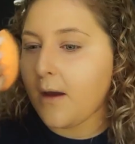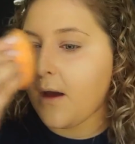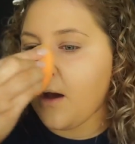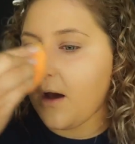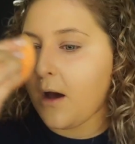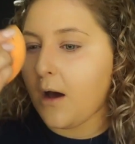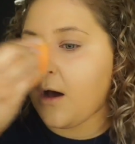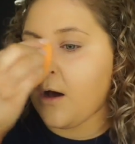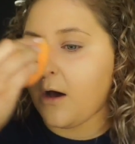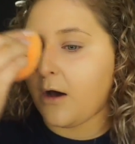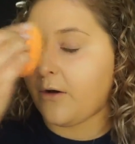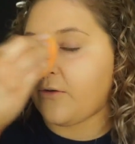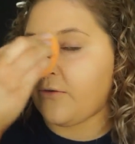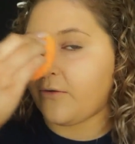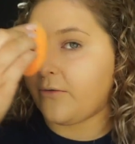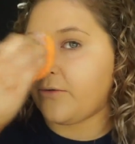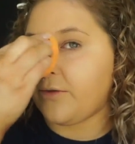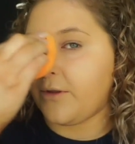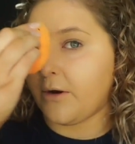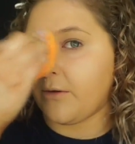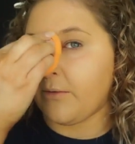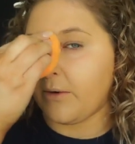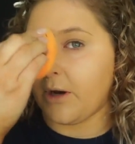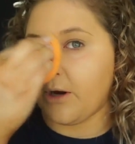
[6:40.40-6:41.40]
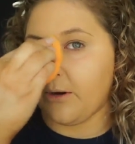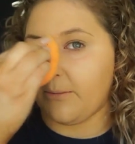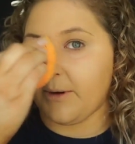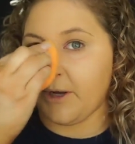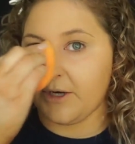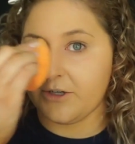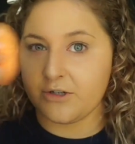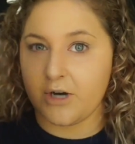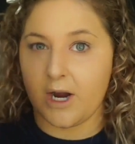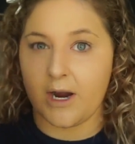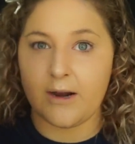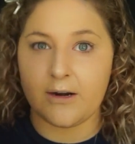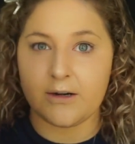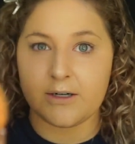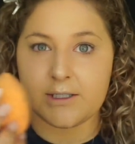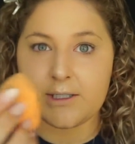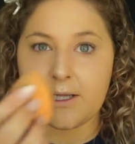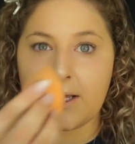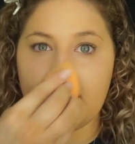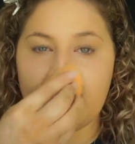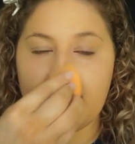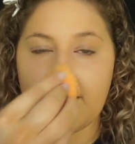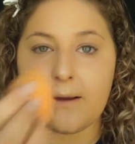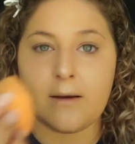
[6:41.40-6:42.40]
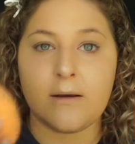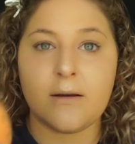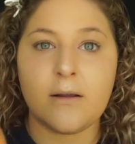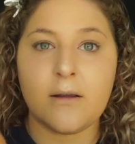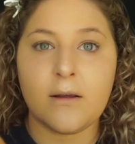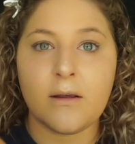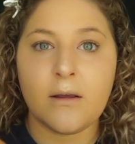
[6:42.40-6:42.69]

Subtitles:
Oh, there we go. My dryer just got done.